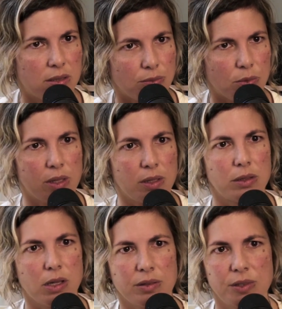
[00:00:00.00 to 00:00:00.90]
with a
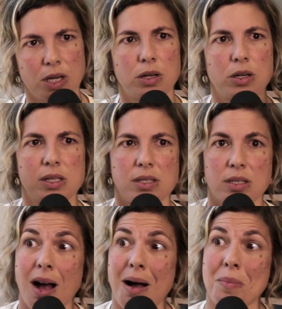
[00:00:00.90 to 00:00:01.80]
lot of terrorists
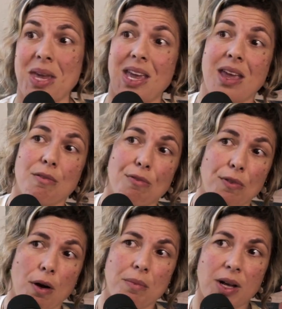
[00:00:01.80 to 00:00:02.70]
coming in
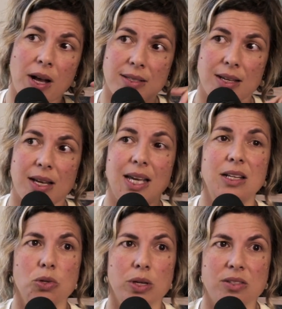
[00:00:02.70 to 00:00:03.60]
from Gaza
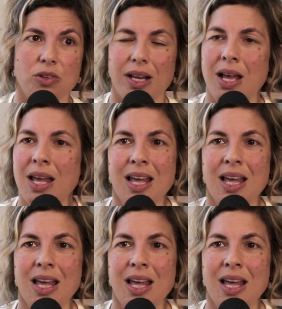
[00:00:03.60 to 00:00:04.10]
into Israel.